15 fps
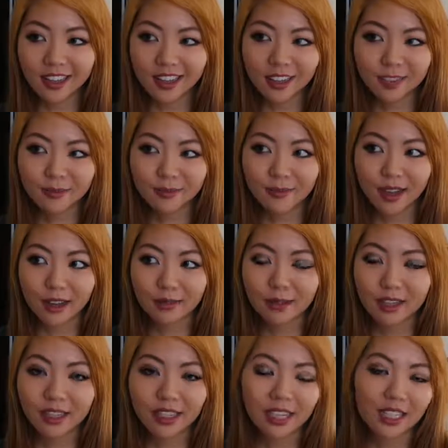um, I'll
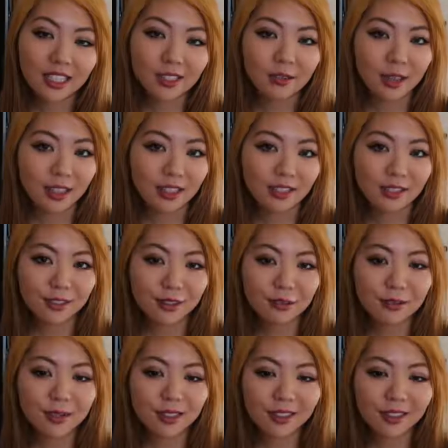be glad to answer them.